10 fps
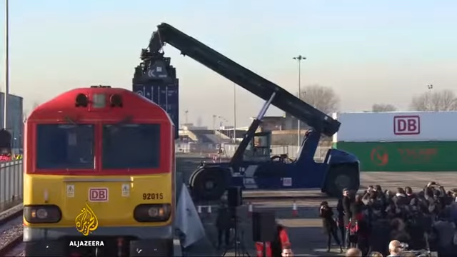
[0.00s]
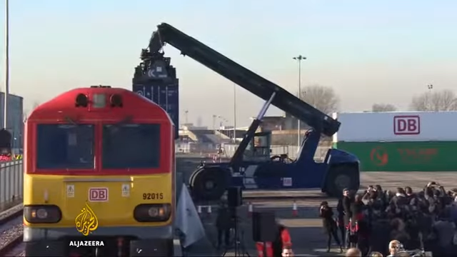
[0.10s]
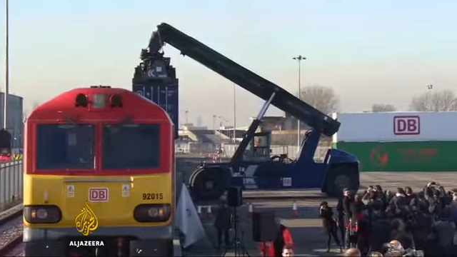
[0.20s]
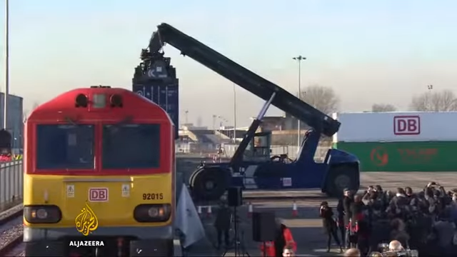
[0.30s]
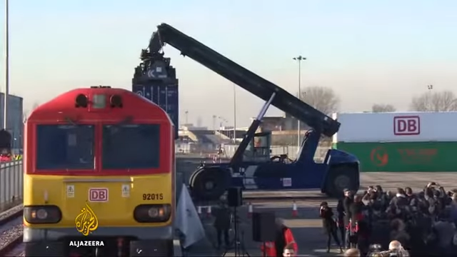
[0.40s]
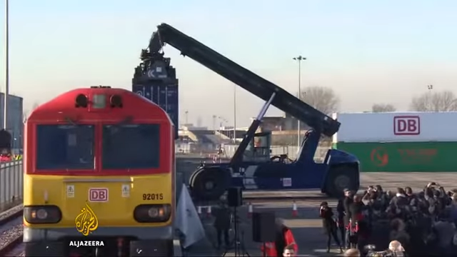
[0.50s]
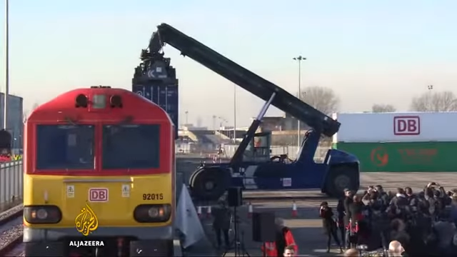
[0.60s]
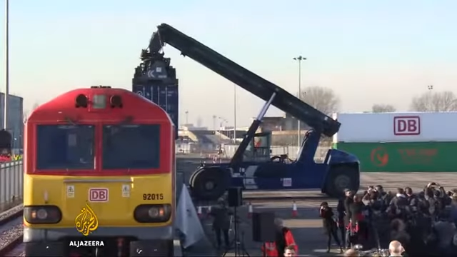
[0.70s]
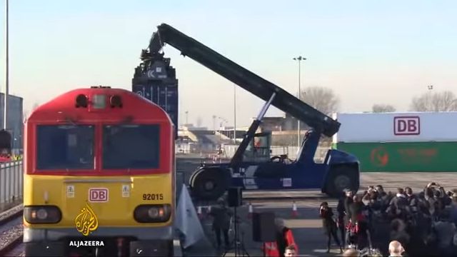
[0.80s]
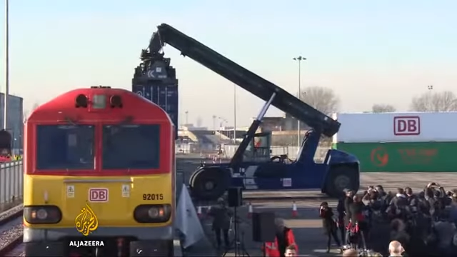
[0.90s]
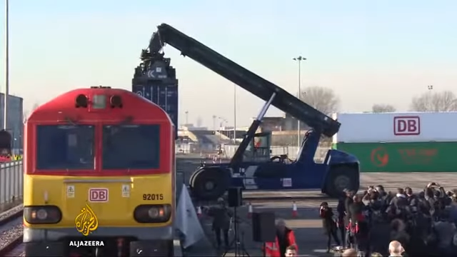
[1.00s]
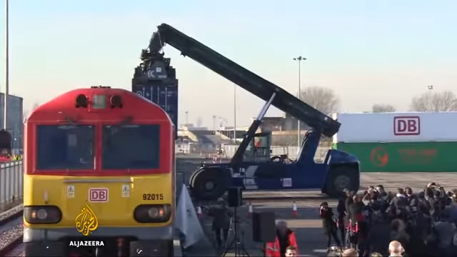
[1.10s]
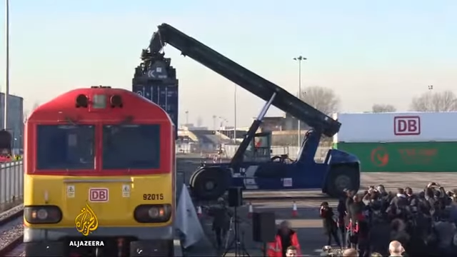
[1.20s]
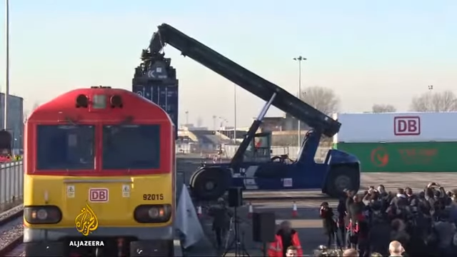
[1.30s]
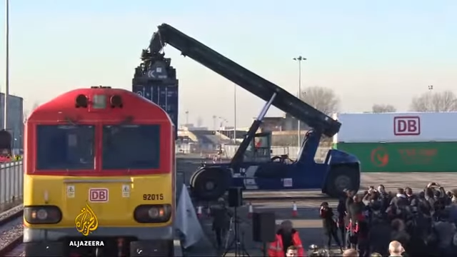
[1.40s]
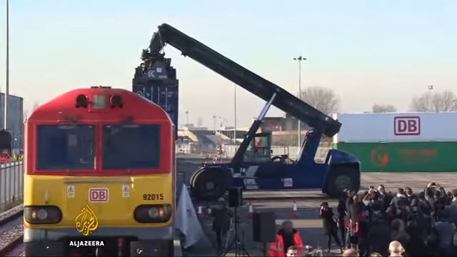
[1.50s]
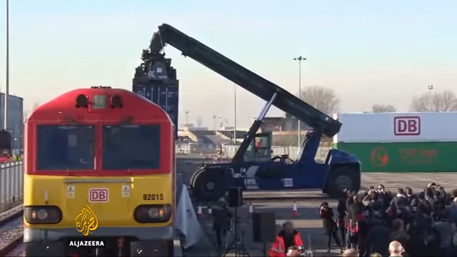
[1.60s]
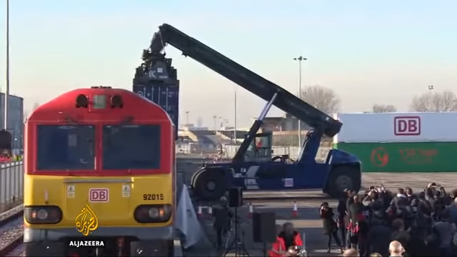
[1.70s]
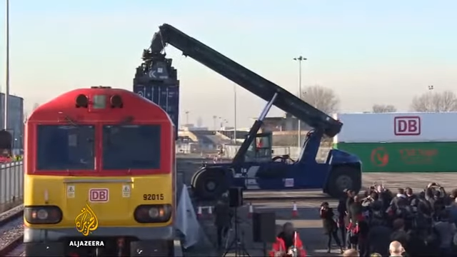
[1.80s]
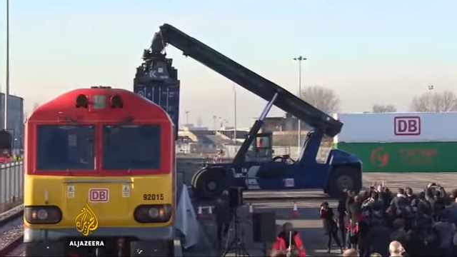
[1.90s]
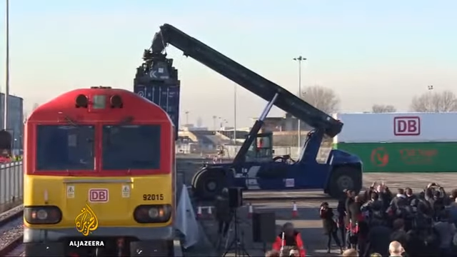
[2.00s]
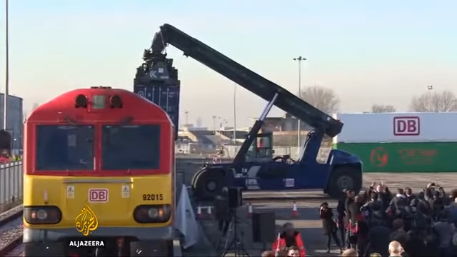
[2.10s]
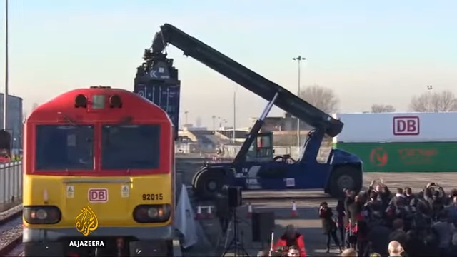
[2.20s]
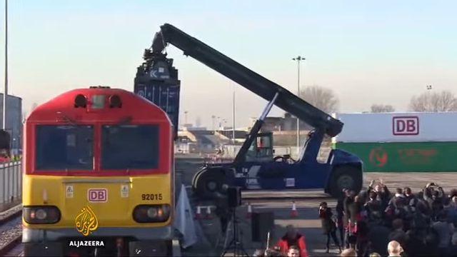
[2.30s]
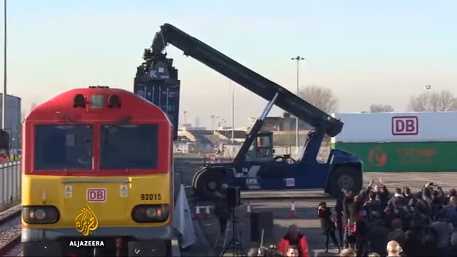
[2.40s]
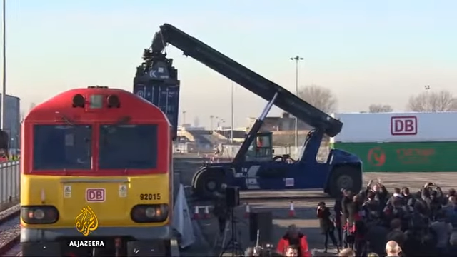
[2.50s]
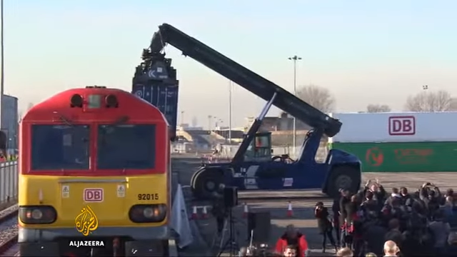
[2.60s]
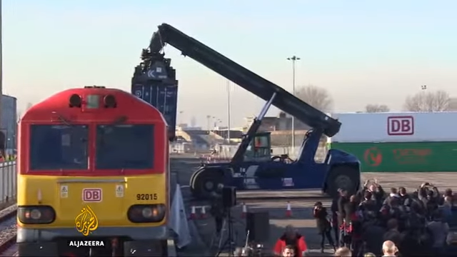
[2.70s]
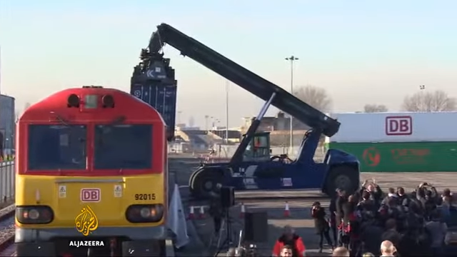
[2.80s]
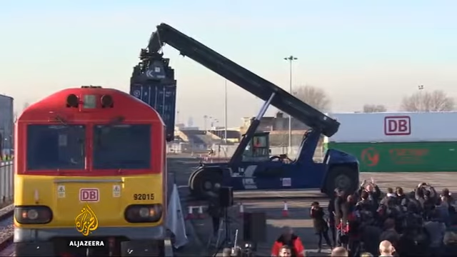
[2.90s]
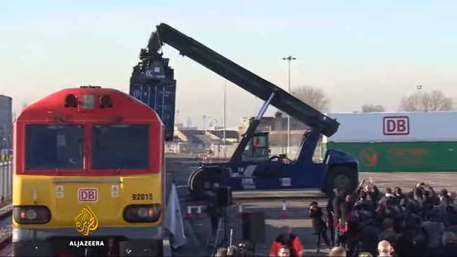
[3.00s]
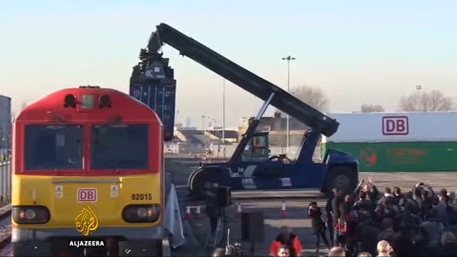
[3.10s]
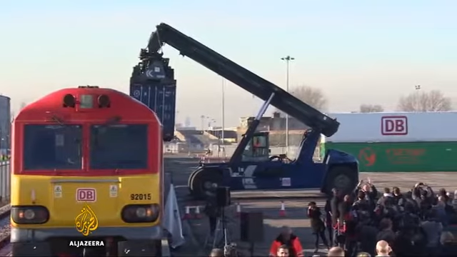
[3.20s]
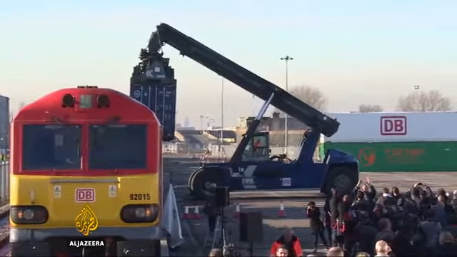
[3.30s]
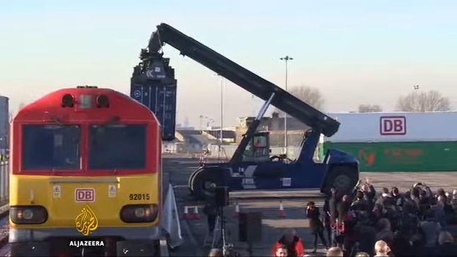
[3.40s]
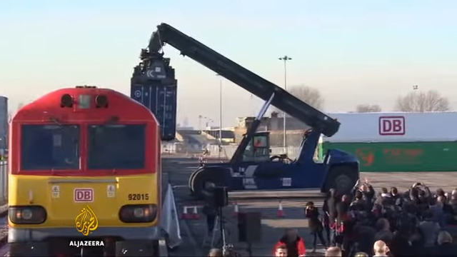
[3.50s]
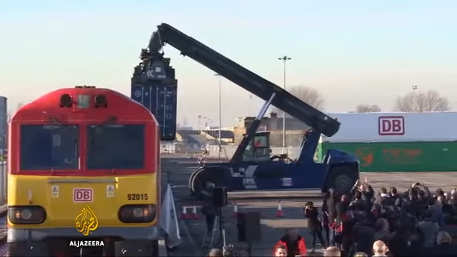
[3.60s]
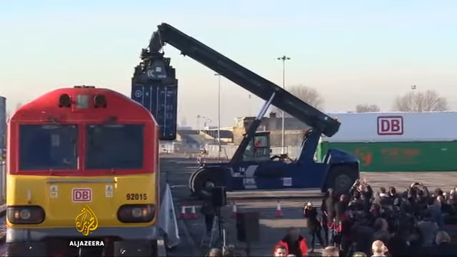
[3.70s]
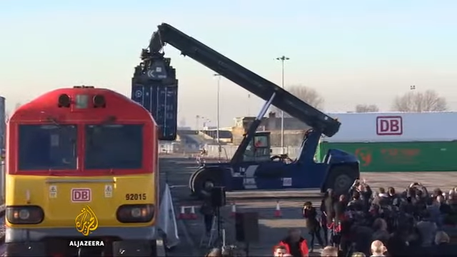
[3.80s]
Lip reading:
No face is visible, so there are no lips to read.